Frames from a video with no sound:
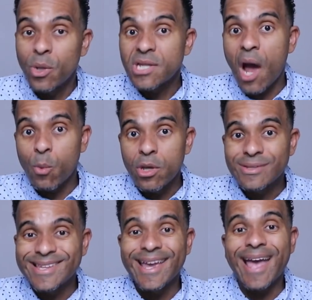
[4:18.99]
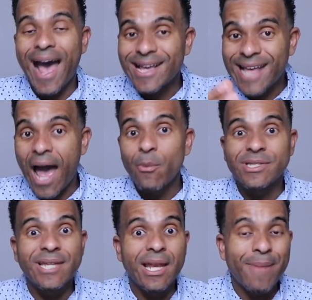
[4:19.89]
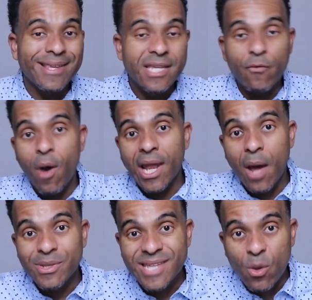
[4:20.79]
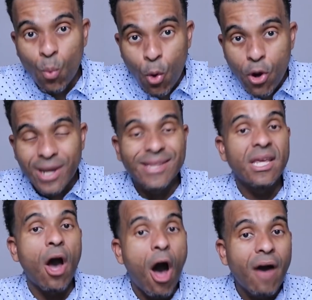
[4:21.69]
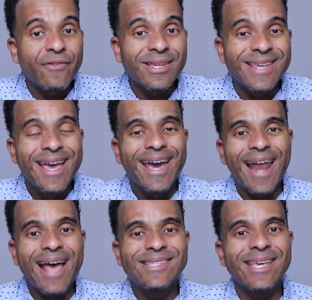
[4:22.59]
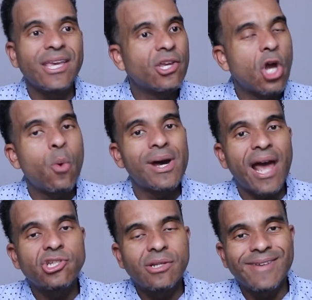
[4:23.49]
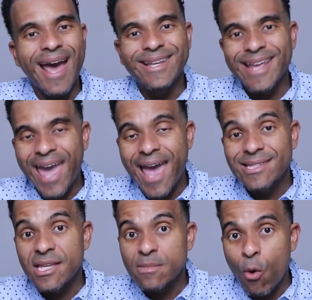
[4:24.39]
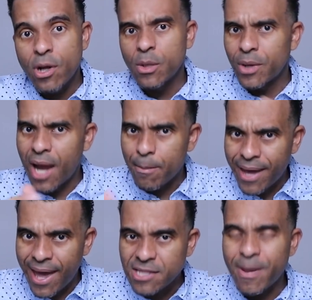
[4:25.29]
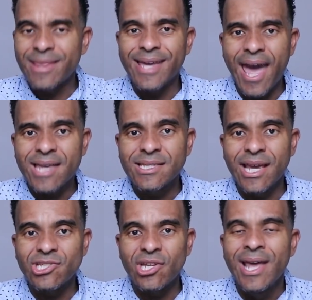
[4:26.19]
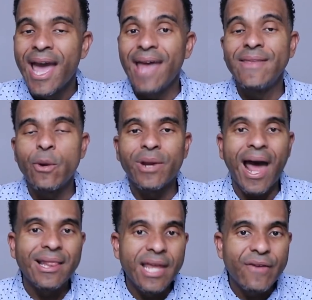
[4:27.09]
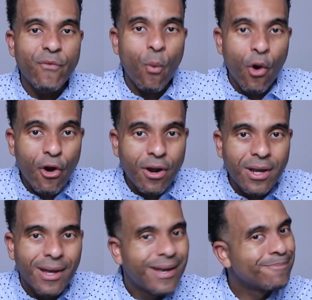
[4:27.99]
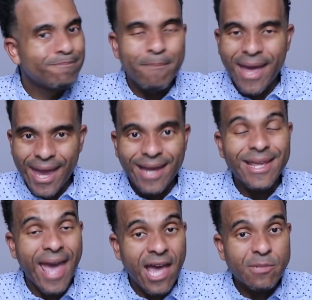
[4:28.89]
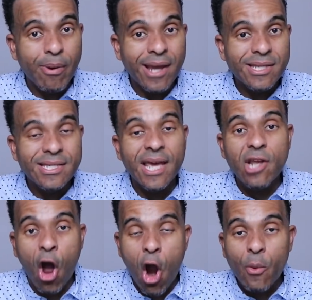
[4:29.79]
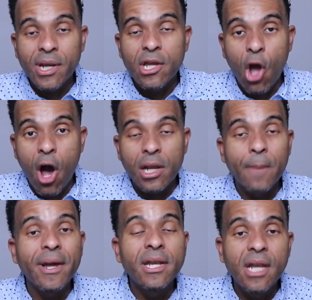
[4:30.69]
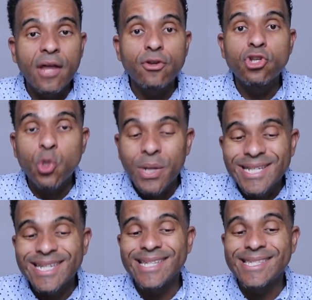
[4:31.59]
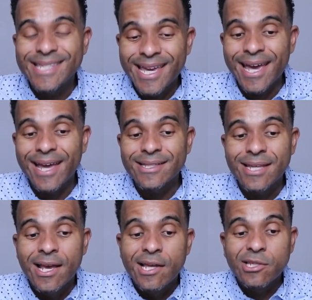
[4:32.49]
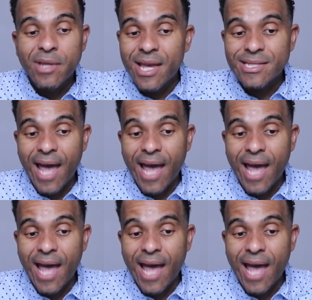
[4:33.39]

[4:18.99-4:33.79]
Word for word: which I will say, guys, I was telling myself while I was at work in the office, and I said, you know what, I should have gotten gas this morning when I passed by the gas station. And then when I left work, man, gas prices had already gone up another 20 cents. So, yes,